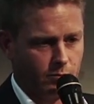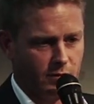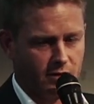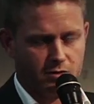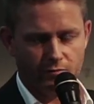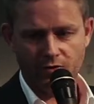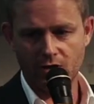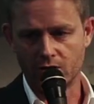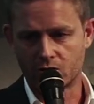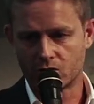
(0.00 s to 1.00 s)
But the
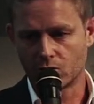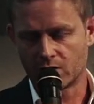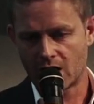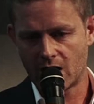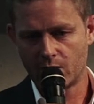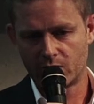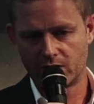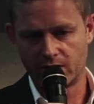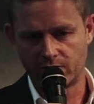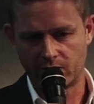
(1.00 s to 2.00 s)
converged or the hybrid
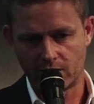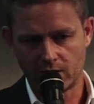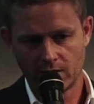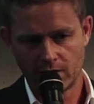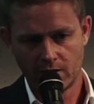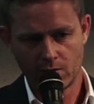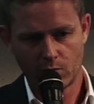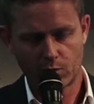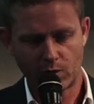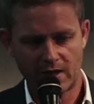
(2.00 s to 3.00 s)
delivery,
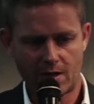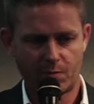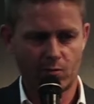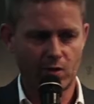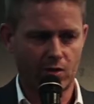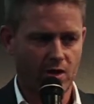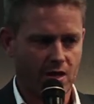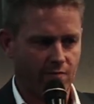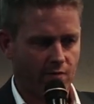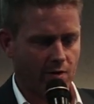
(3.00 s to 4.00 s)
what will happen when you
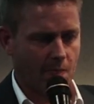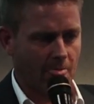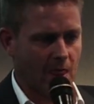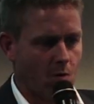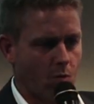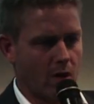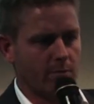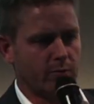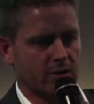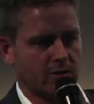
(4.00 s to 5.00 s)
have
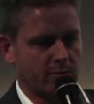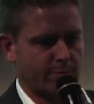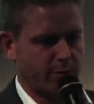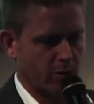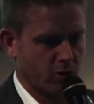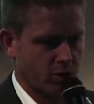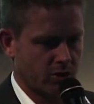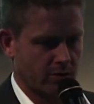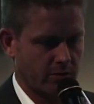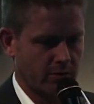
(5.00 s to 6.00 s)
one button to
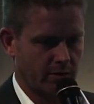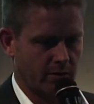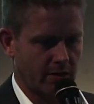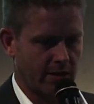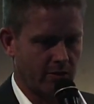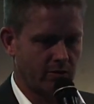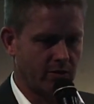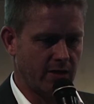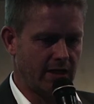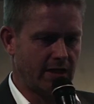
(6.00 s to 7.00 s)
push and you
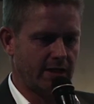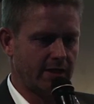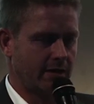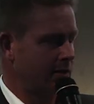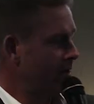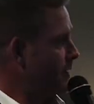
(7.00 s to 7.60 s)
need